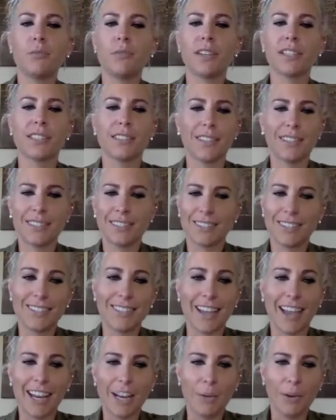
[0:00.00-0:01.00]
because in this
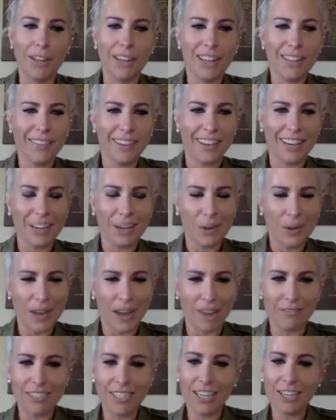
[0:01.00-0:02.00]
society we live in, you
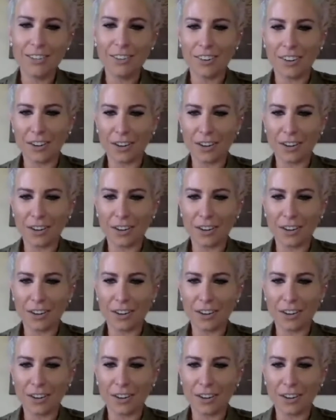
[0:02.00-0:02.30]
have Tinder,